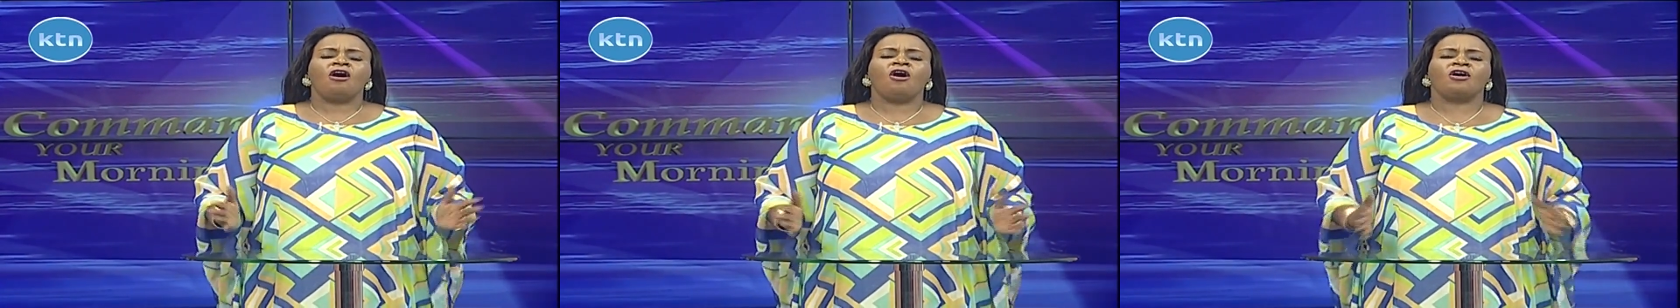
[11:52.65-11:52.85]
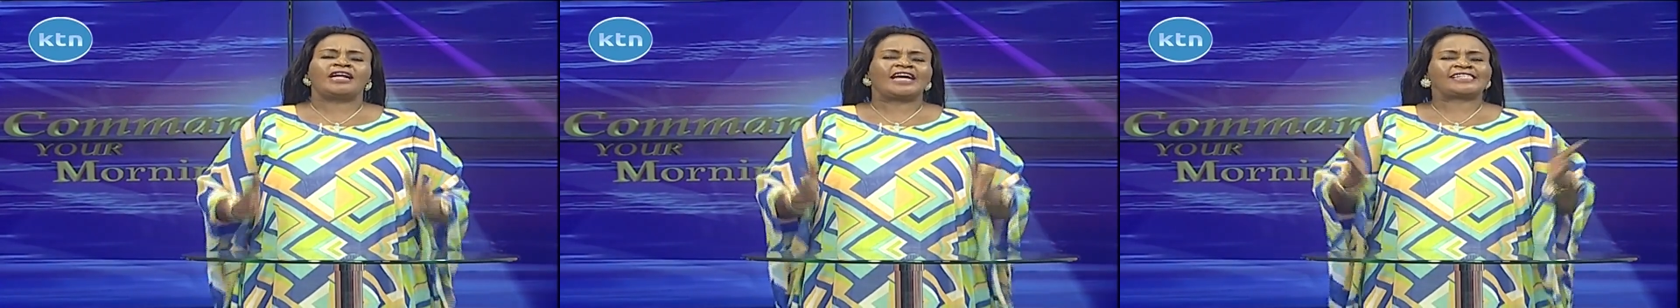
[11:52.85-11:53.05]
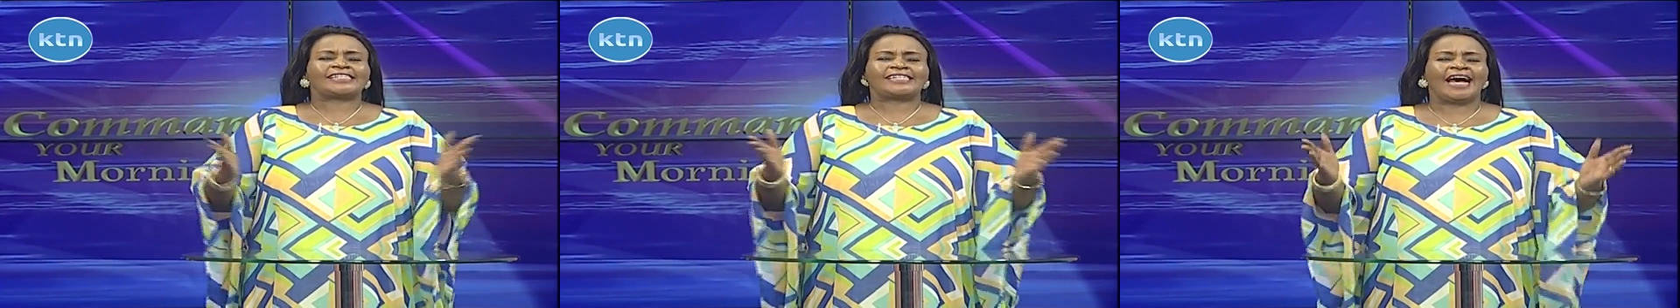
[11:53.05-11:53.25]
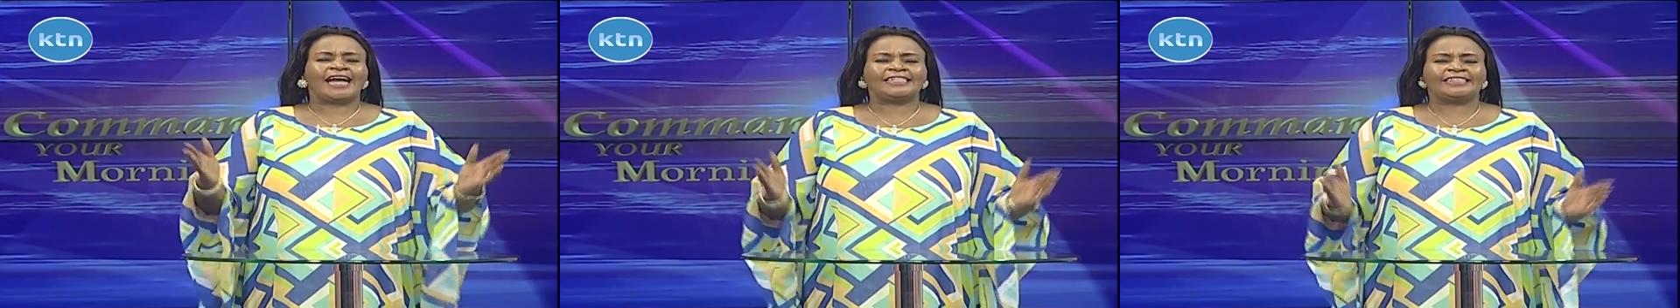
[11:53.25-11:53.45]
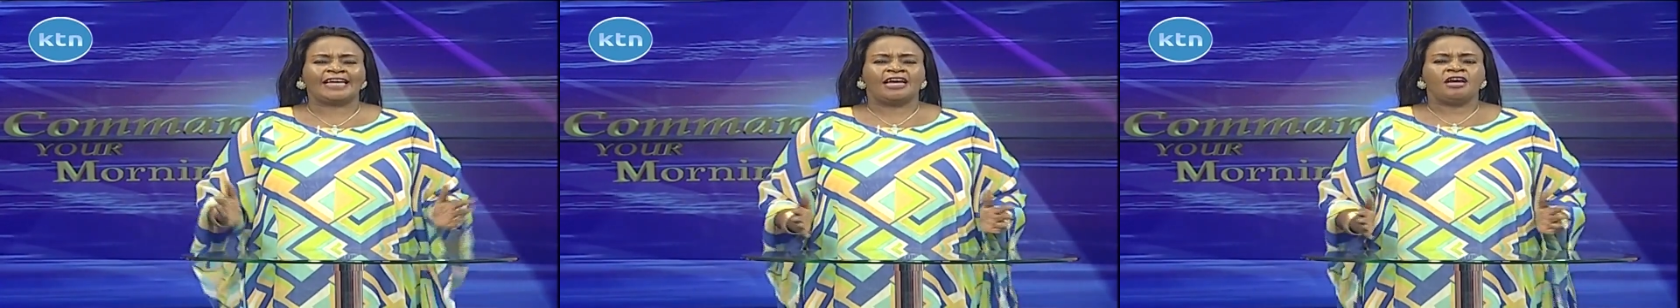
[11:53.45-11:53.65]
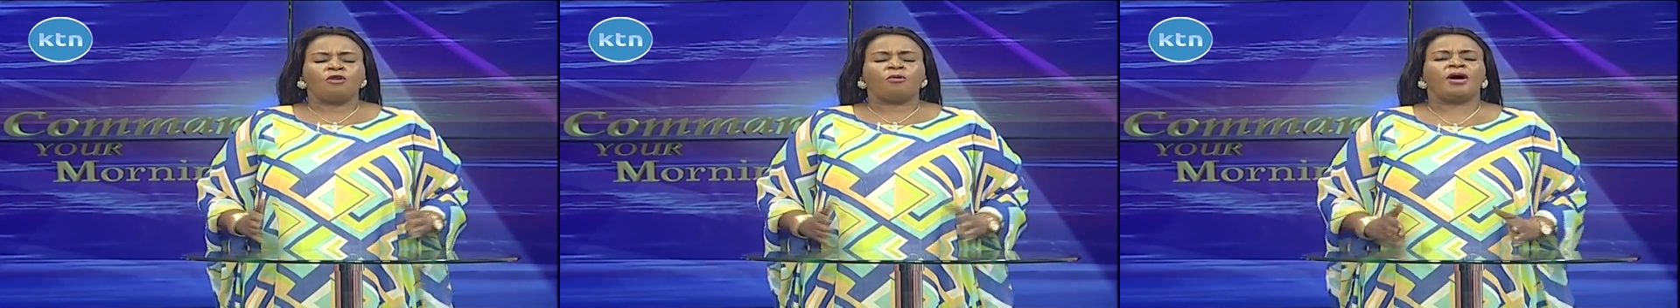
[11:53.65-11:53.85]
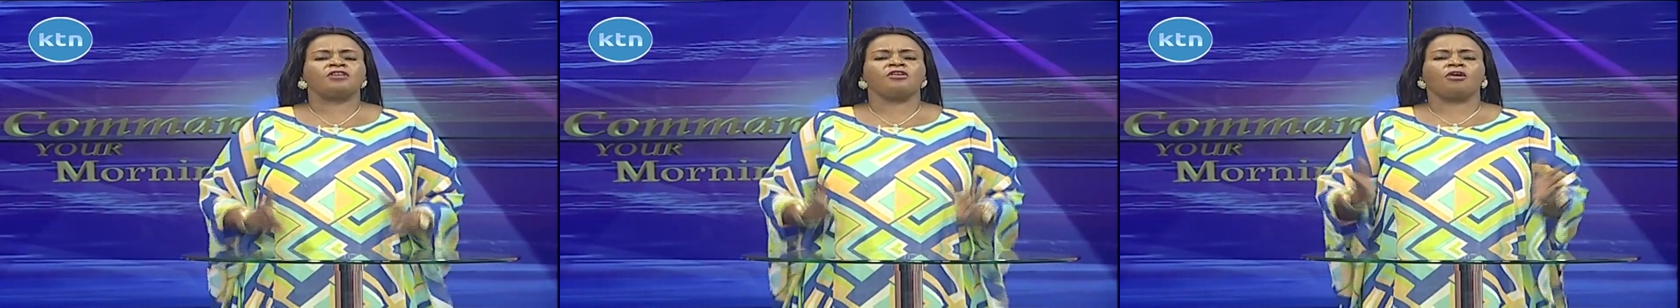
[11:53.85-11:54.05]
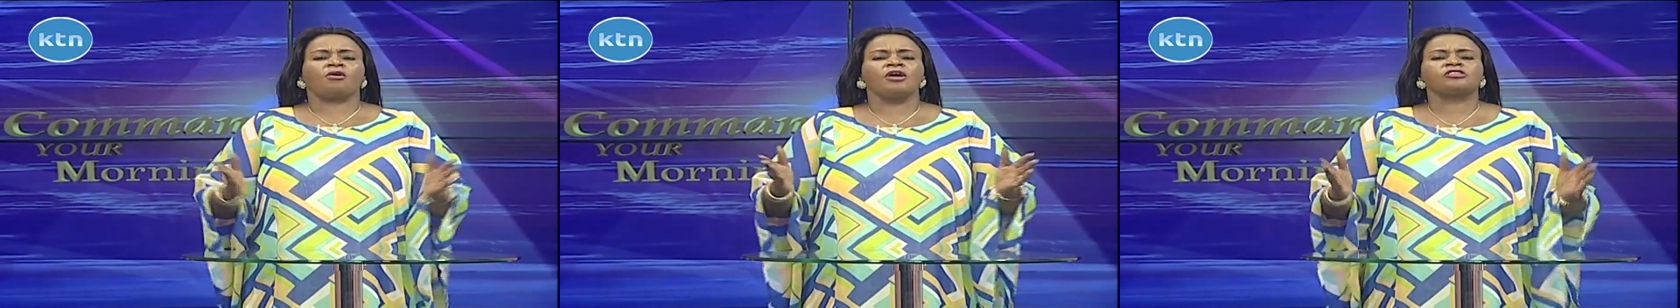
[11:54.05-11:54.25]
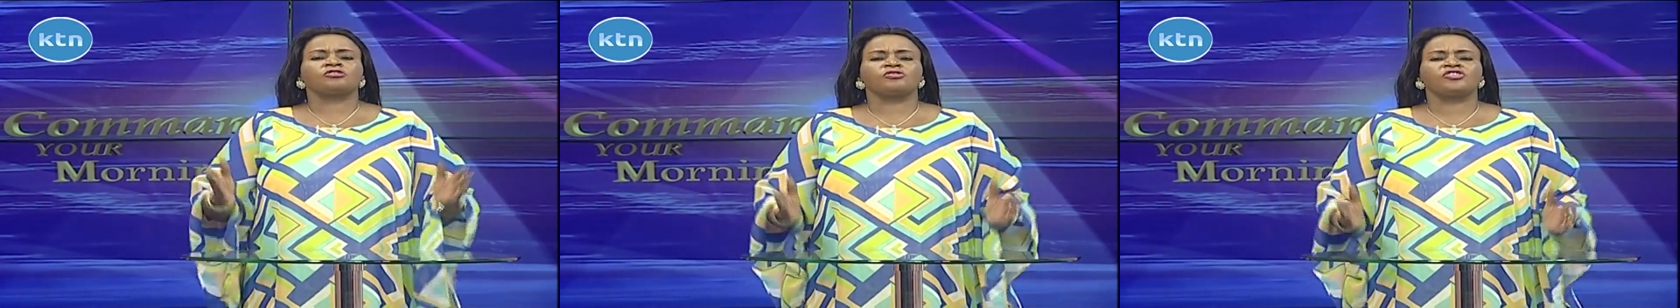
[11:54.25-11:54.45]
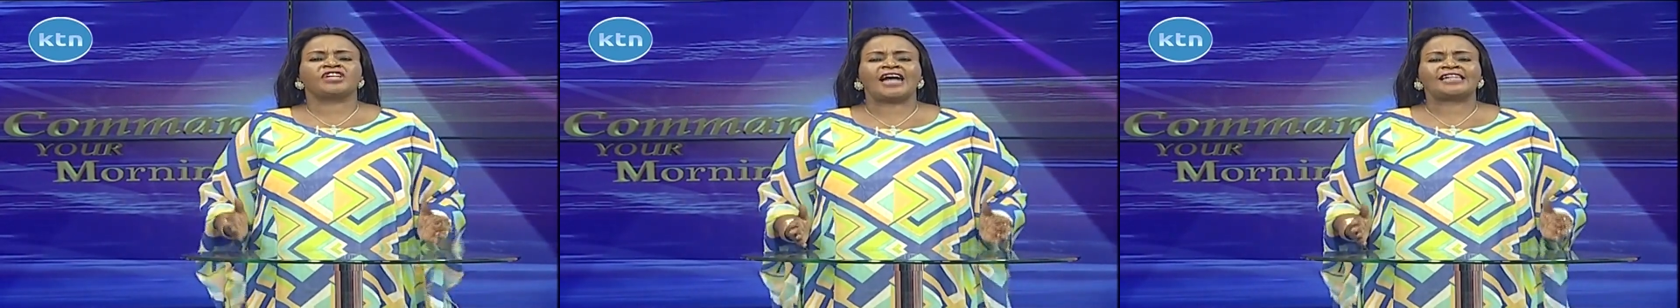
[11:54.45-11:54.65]
on a Sunday when you're going
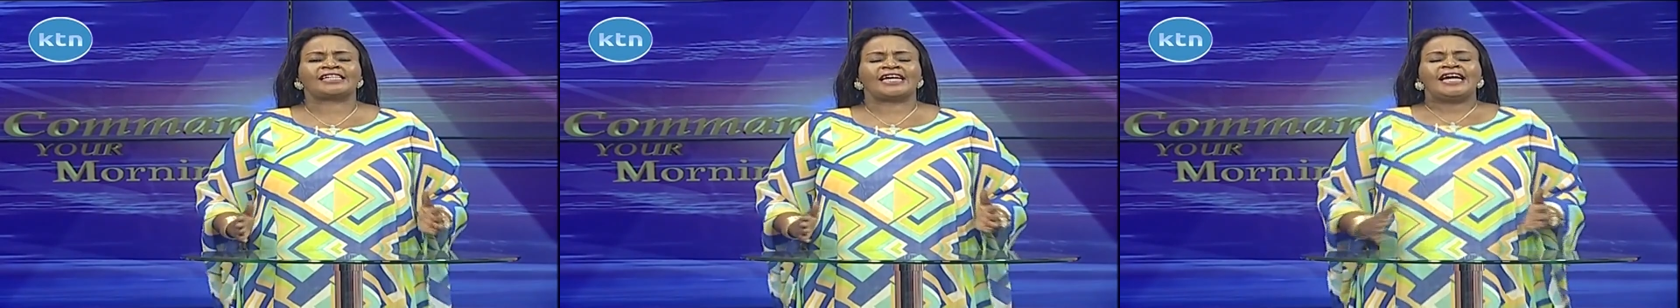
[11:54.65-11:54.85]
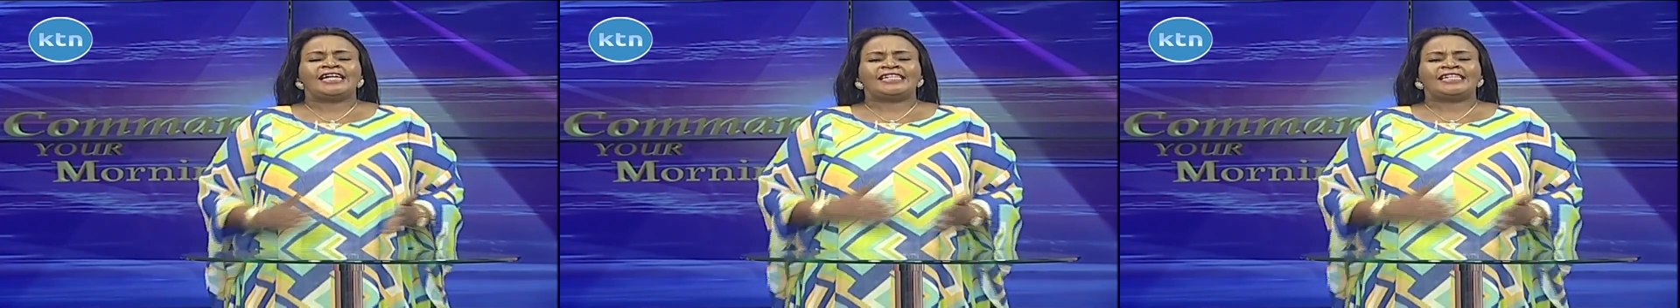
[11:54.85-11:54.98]
to church.